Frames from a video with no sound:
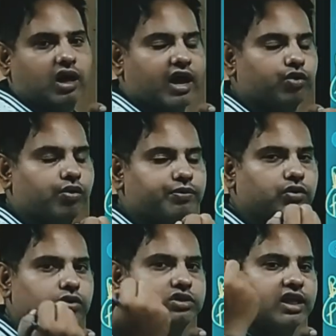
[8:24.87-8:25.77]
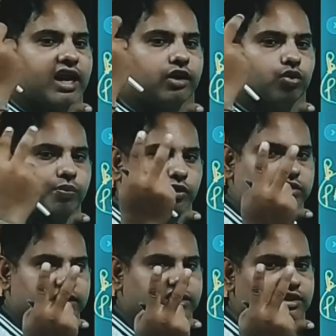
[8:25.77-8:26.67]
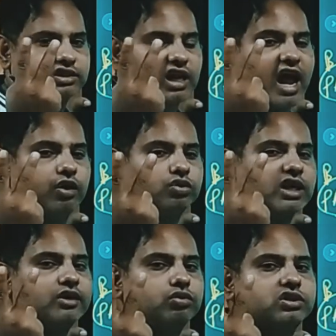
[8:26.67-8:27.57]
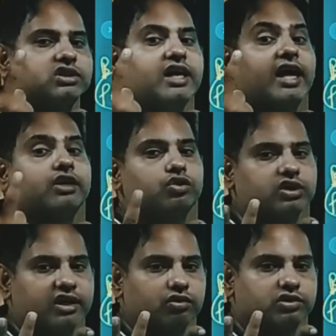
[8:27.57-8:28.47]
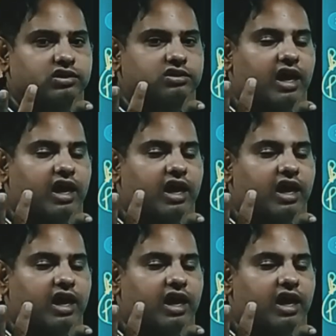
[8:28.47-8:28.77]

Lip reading: I hope you know there are two processes, endocytosis and exocytosis.